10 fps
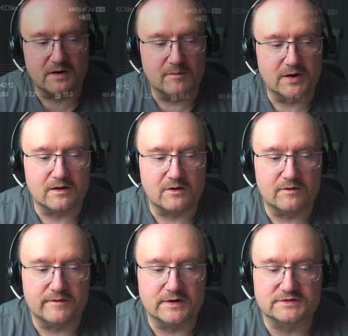camera
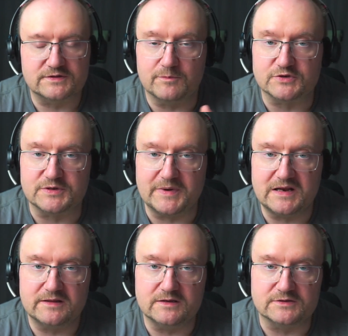offers the
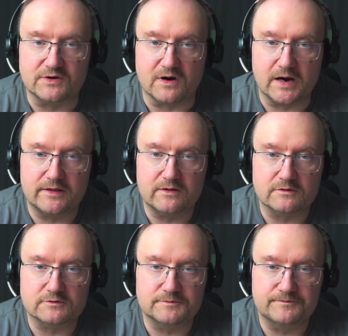possibilities to hide
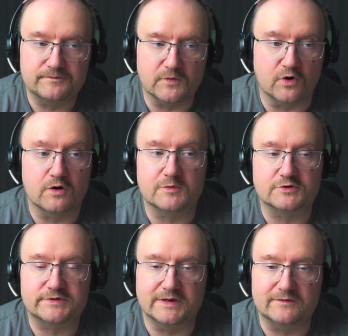those,
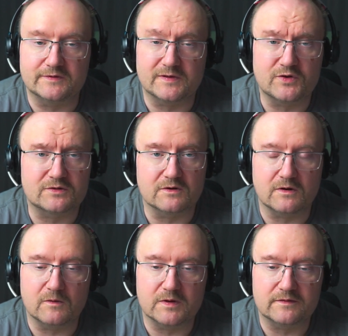almost everyone, not
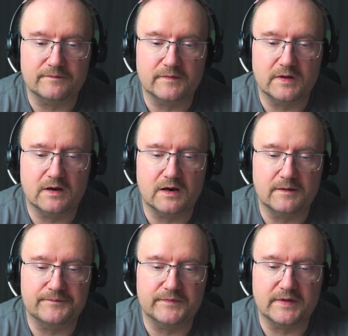all one.
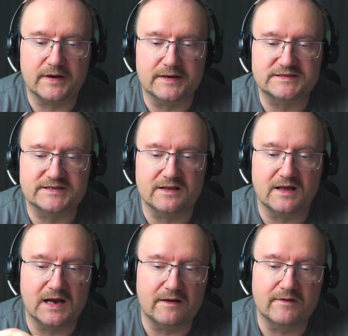I still
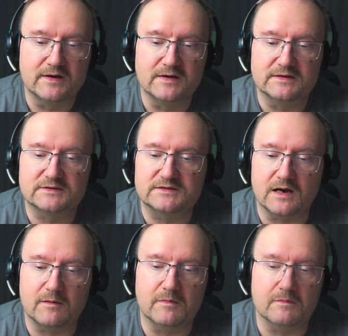have
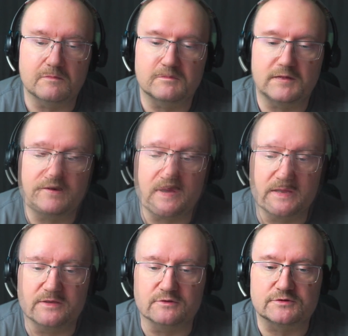some
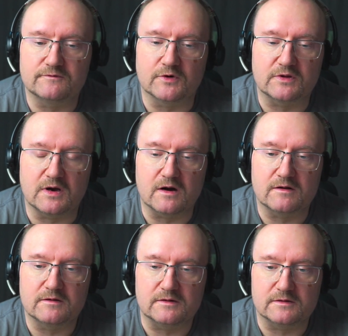values what are
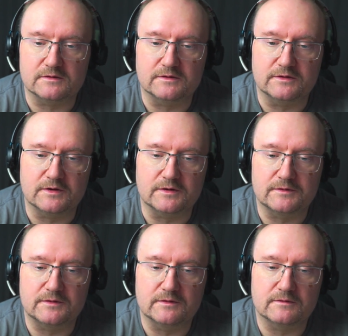on the
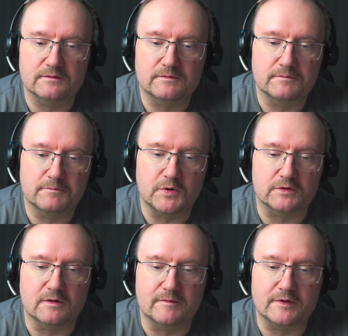
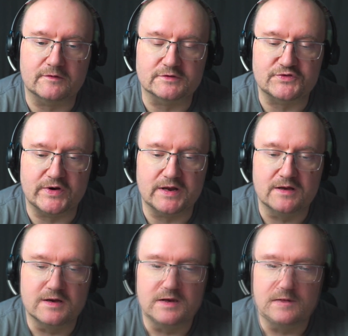bottom of the screen,
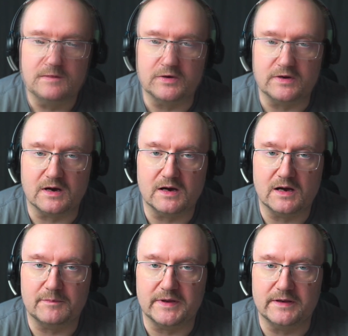but I
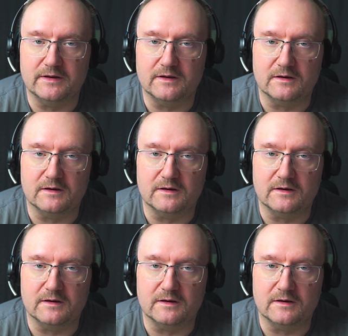have been